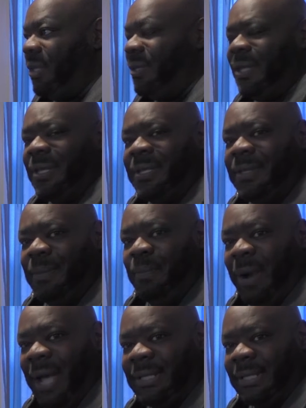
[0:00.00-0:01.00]
the
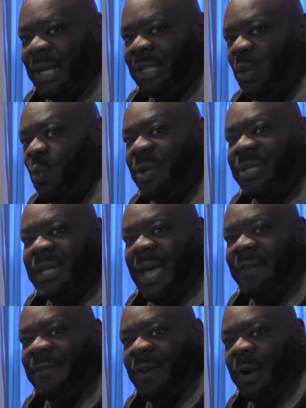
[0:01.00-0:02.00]
process actually was
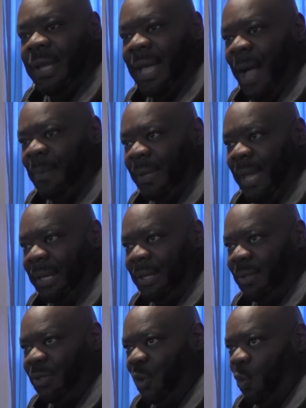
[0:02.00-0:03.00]
not very
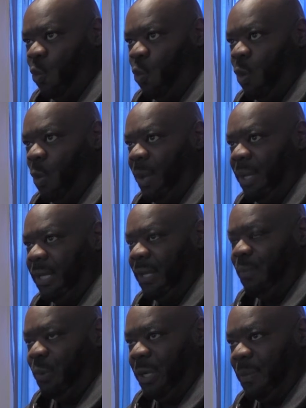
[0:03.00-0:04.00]
complicated. So what we
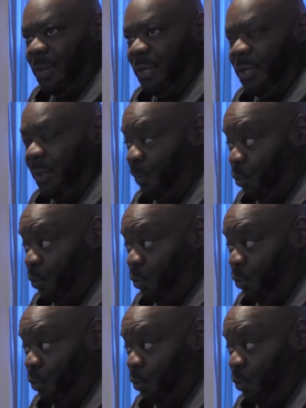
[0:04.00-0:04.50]
did pretty much,